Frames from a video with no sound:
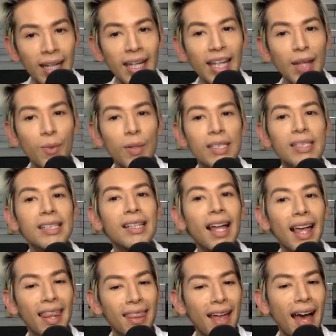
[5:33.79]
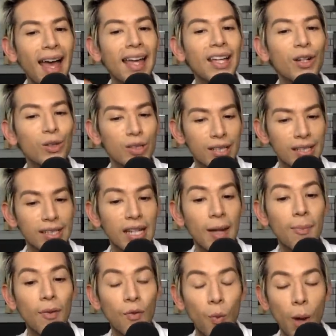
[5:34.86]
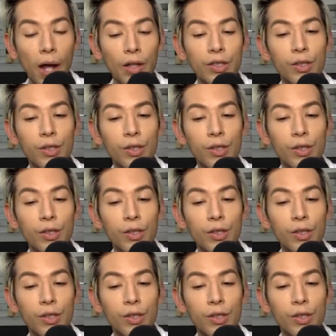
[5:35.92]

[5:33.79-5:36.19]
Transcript: he wasn't like that Hilton type of wealth.